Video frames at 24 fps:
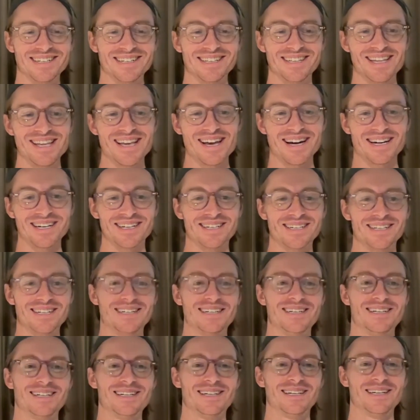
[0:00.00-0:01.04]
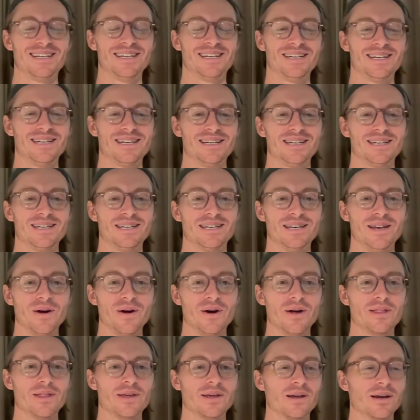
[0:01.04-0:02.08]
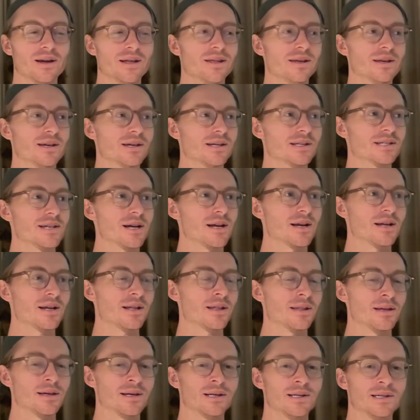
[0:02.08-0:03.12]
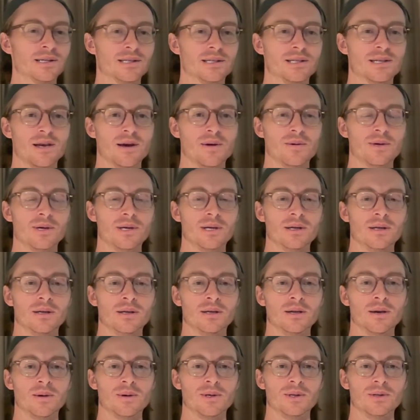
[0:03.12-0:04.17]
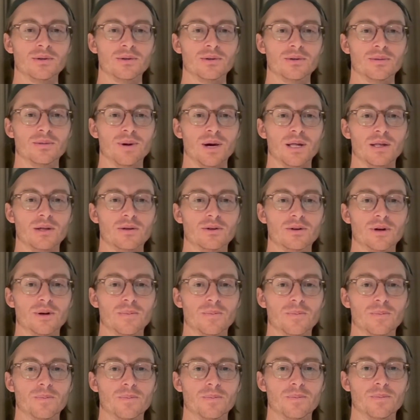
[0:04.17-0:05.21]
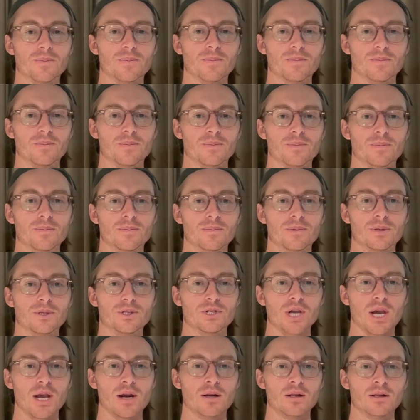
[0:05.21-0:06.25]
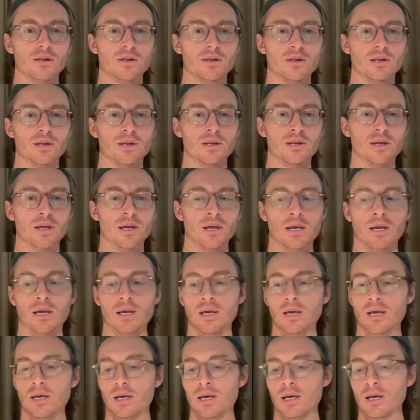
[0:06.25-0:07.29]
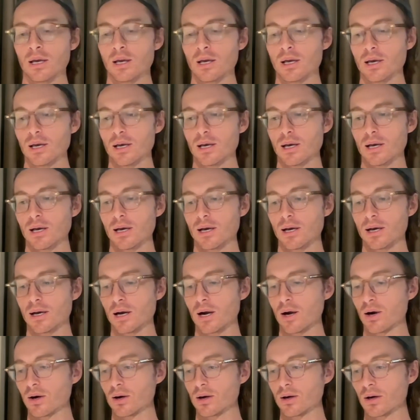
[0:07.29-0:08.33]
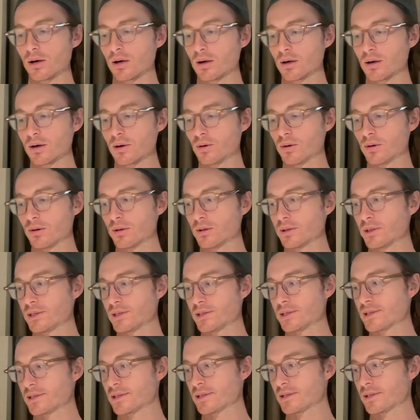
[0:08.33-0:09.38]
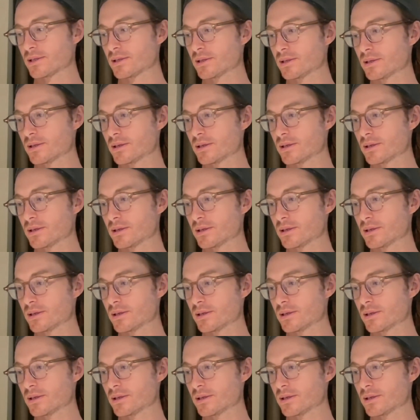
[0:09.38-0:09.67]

Yeah. No, I think exciting things coming through the By the Drip channel, and our goal is